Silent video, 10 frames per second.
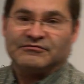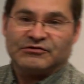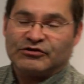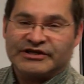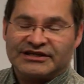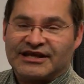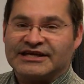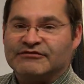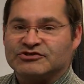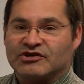looking
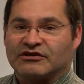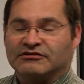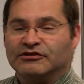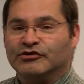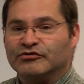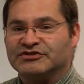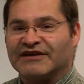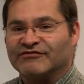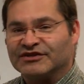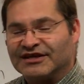like he was going to lose
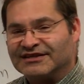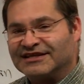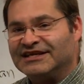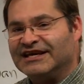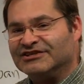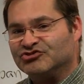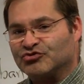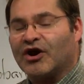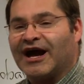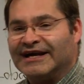everything that he had
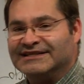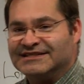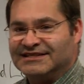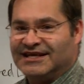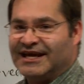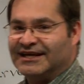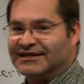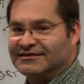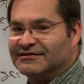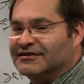tried to
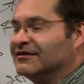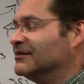gain,